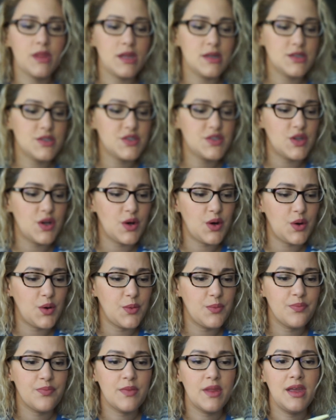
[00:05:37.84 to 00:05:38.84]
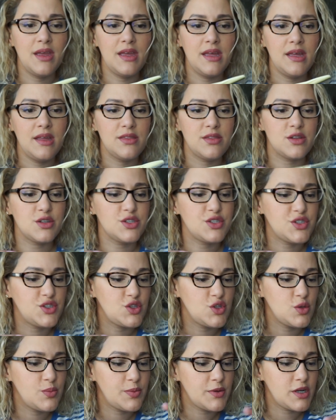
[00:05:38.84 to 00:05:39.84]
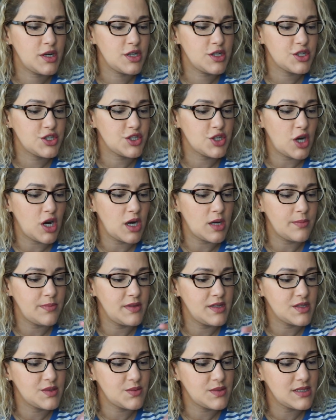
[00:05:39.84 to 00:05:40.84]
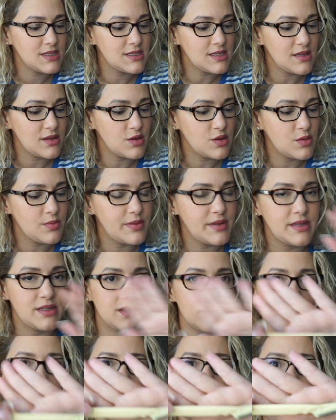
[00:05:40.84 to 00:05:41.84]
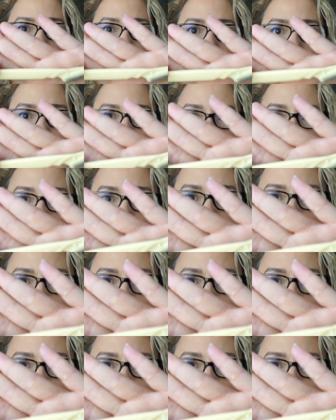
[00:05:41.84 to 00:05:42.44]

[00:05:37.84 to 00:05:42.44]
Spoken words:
So they're super sharp. This one is a little bit crusty